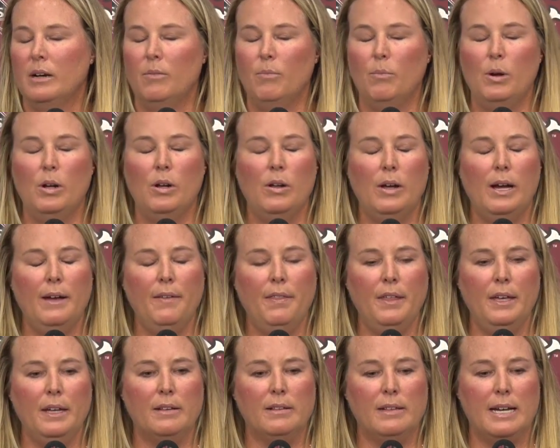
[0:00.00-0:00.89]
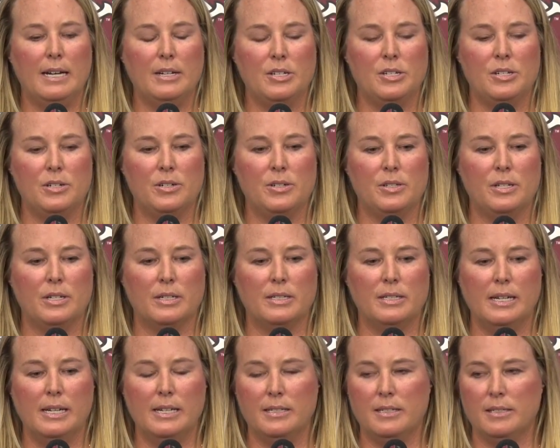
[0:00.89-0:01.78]
Well, I think last year's
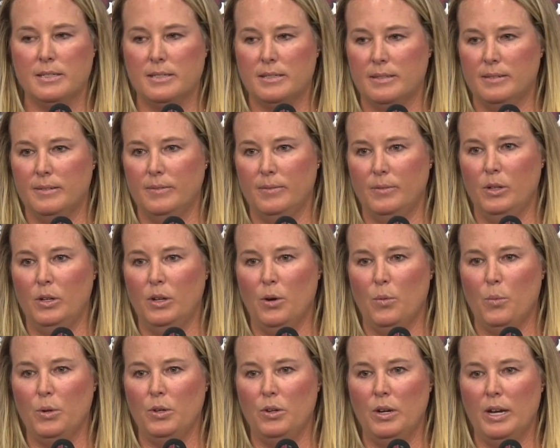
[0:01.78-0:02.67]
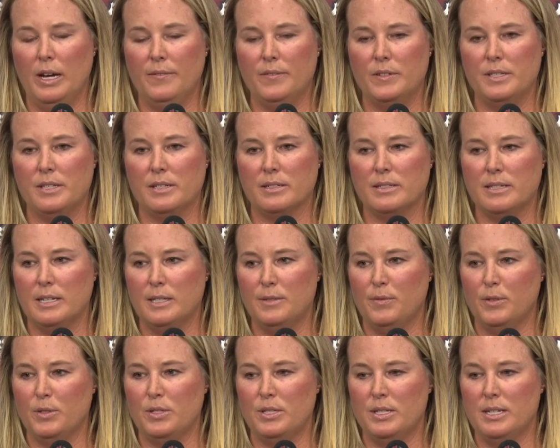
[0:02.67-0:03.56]
success, you know, when you have a
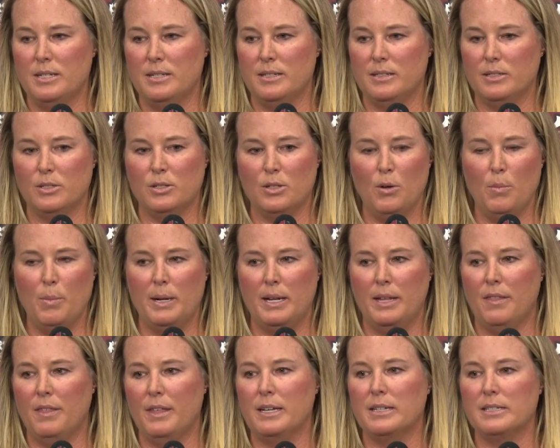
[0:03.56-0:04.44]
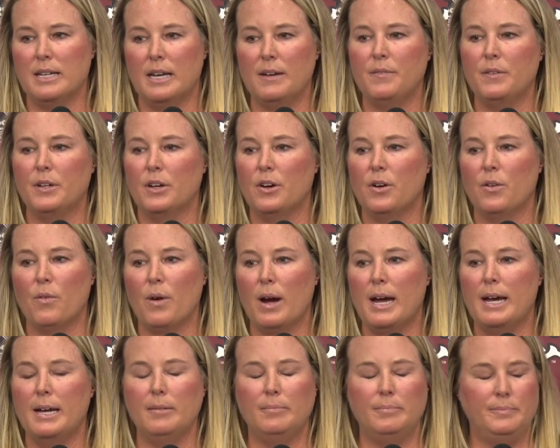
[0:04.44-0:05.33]
successful season, so many things have to go
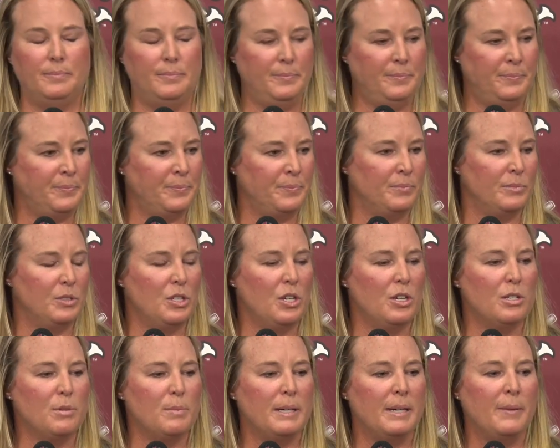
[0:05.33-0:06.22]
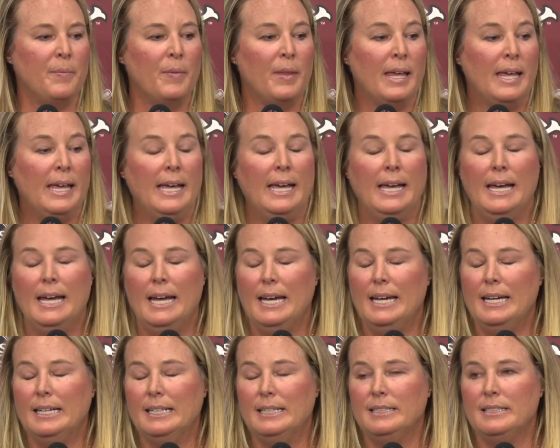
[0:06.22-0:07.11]
right. Excuse me.
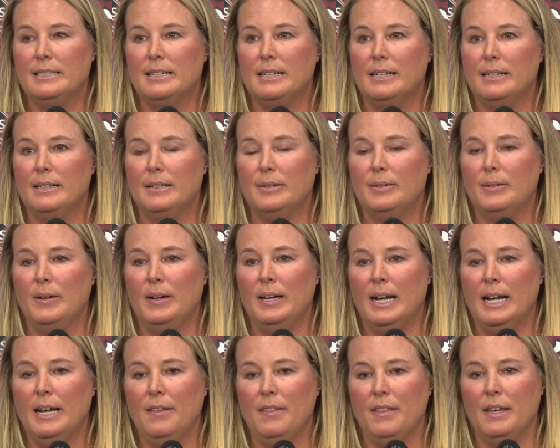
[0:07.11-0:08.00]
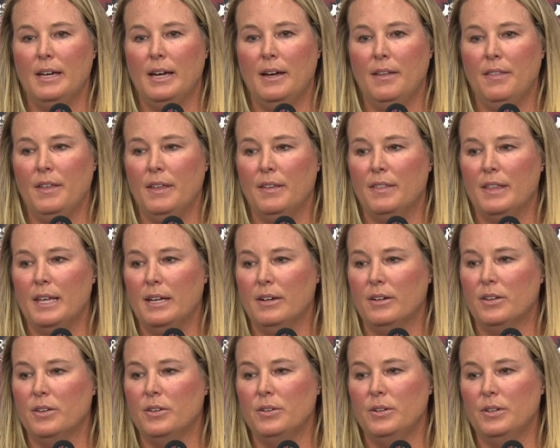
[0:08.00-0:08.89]
And I think that
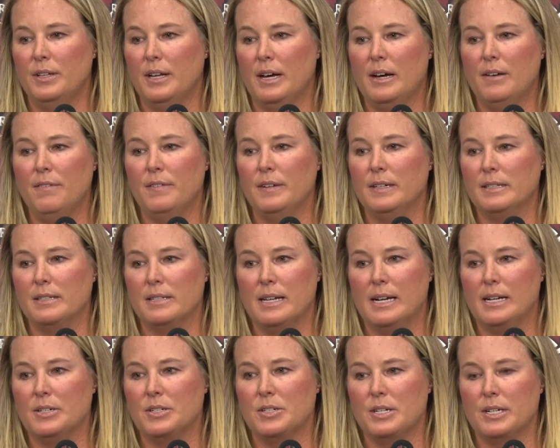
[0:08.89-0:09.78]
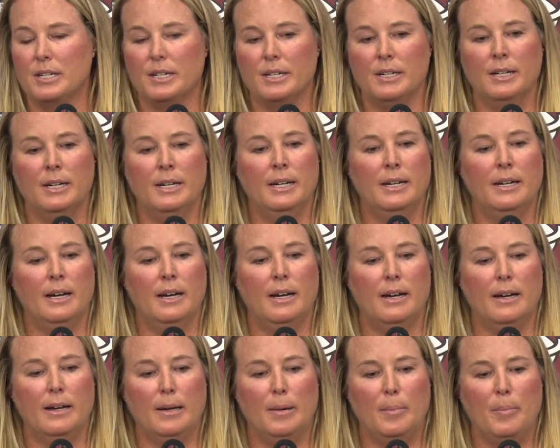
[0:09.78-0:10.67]
included the offense last year.
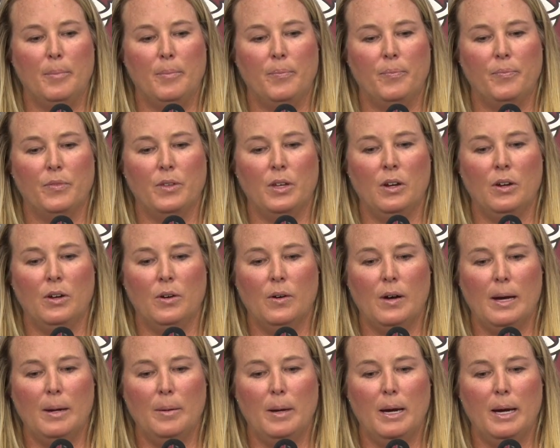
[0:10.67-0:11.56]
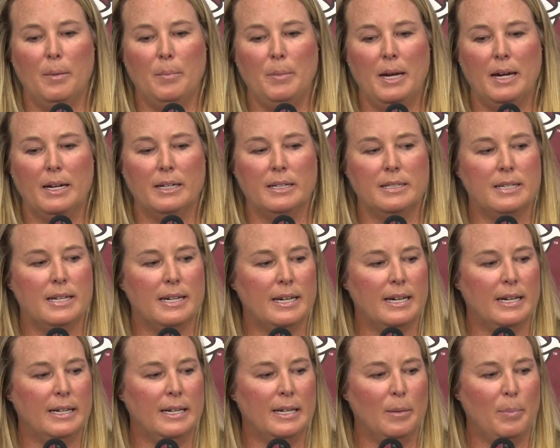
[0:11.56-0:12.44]
You know, I'm not going to
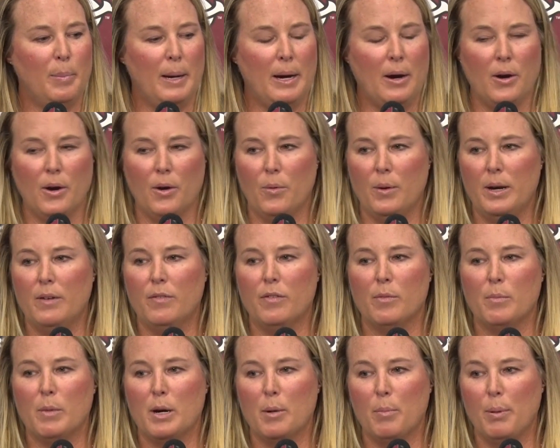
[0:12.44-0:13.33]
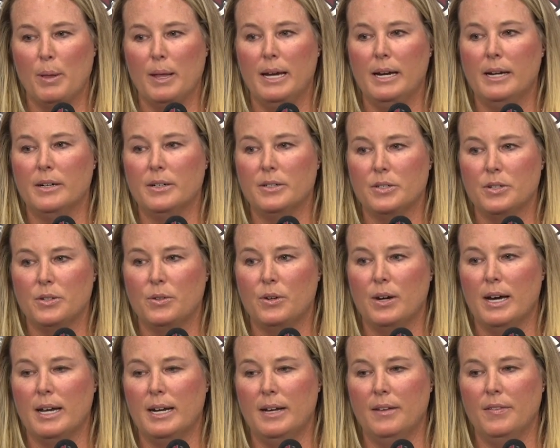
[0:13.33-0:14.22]
take any power away from our players who
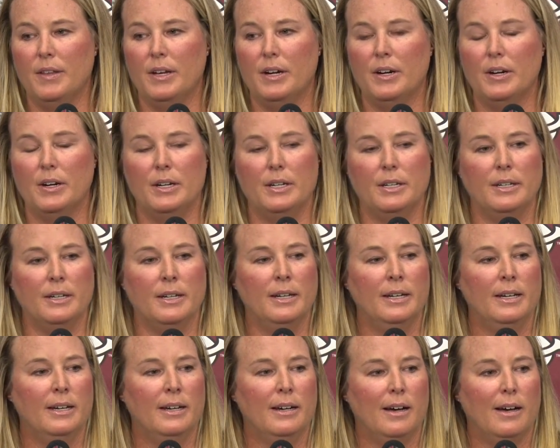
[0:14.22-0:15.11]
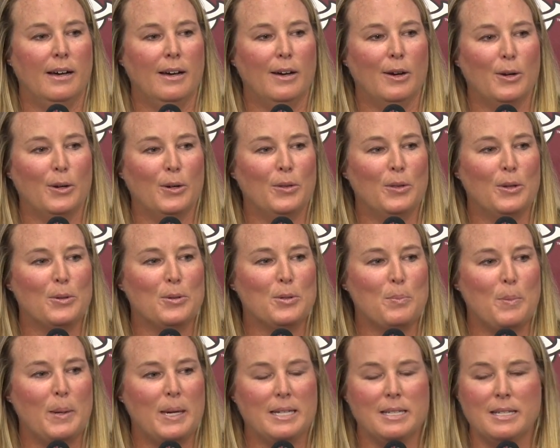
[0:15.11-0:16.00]
got out there and earned
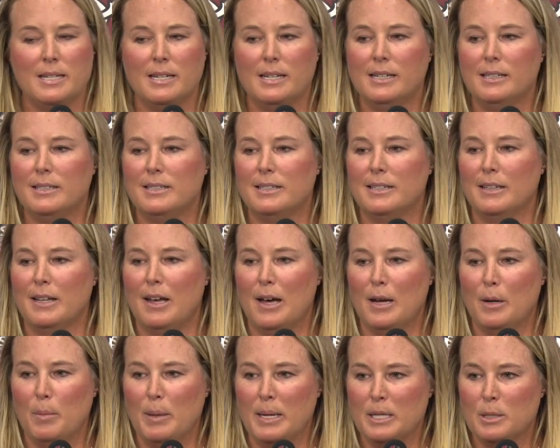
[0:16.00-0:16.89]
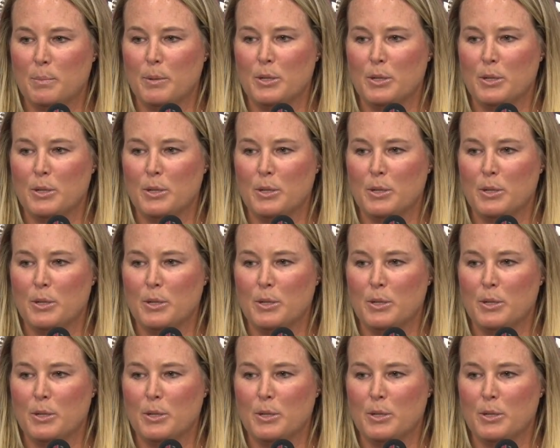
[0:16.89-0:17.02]
those base hits and the on-base